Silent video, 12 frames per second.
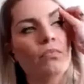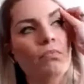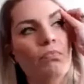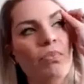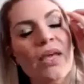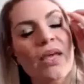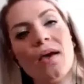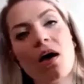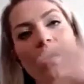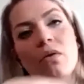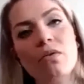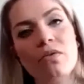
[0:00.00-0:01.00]
being
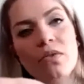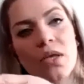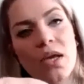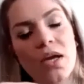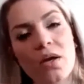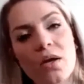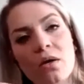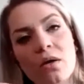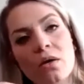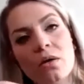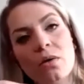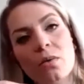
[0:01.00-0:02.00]
out there
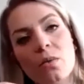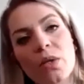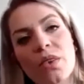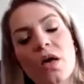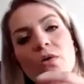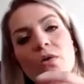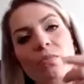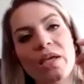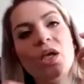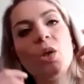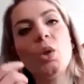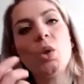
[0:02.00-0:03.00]
without
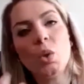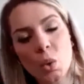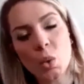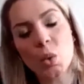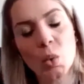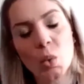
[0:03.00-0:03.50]
being you?